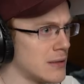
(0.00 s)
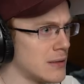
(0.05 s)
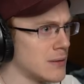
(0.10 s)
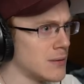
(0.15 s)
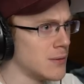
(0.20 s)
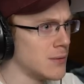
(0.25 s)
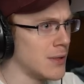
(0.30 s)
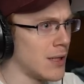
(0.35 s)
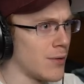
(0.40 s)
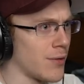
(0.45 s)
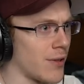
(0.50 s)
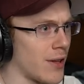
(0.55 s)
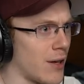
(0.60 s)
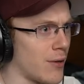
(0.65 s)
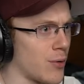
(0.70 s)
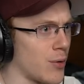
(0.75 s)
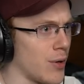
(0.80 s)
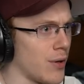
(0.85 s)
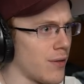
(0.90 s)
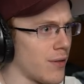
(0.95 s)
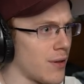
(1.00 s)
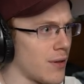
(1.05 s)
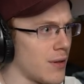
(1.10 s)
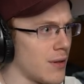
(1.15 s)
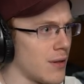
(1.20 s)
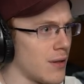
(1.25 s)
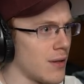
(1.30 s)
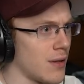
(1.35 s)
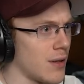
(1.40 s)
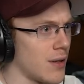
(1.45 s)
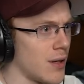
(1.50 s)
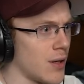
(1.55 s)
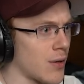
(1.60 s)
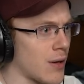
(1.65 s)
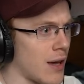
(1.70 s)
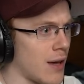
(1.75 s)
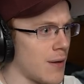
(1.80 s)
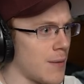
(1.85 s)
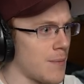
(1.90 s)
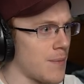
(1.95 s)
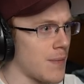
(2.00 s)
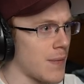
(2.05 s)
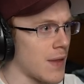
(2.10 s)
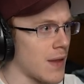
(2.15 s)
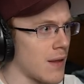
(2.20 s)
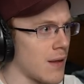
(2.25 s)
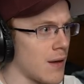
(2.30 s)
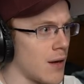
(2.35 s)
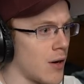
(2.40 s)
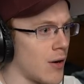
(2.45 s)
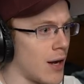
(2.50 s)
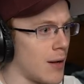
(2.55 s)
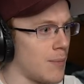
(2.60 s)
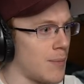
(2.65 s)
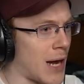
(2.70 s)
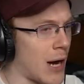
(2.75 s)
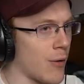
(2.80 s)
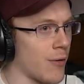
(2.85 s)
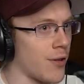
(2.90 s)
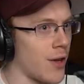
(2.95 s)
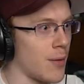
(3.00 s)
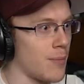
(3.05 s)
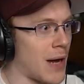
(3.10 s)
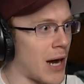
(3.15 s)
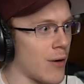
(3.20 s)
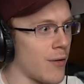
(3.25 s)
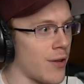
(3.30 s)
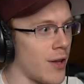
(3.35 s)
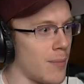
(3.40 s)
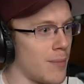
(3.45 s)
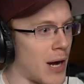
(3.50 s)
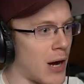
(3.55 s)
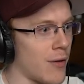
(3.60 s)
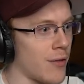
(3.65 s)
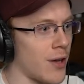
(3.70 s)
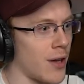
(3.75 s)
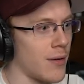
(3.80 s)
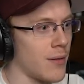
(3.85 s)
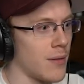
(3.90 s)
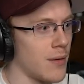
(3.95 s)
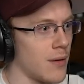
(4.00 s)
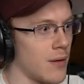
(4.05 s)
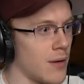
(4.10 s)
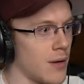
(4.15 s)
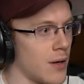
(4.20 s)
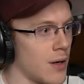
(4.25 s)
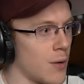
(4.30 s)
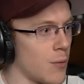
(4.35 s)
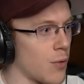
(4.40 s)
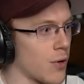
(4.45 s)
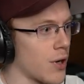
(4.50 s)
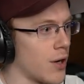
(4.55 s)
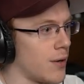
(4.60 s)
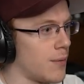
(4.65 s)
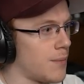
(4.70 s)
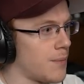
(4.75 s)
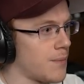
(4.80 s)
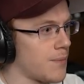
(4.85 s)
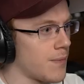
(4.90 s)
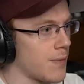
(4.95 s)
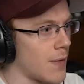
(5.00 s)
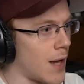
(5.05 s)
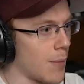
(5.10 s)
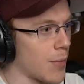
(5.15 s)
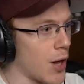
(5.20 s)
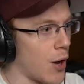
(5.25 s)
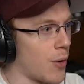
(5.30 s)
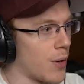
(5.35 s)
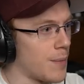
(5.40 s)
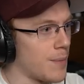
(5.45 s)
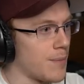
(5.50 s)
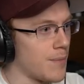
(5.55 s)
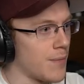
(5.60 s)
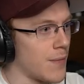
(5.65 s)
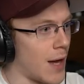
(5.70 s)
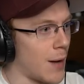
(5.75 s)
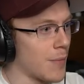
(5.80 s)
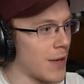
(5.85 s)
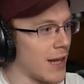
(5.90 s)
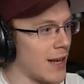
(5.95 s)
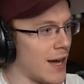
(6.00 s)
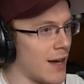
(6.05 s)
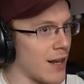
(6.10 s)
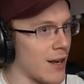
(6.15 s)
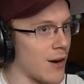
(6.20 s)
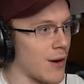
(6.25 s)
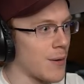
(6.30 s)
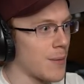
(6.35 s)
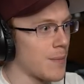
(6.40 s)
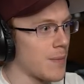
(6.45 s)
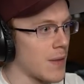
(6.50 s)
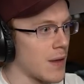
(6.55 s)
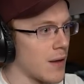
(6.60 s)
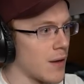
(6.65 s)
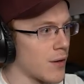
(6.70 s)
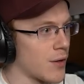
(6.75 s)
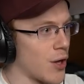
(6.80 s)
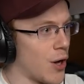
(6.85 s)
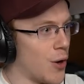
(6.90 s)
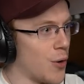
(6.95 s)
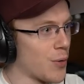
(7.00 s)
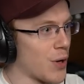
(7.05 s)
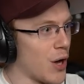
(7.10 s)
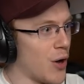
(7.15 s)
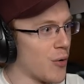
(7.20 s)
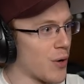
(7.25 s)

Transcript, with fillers: Ooh, that was a loud noise. Okay. Alright, power's on. We're good. I'm going. I'm getting out of here. Go.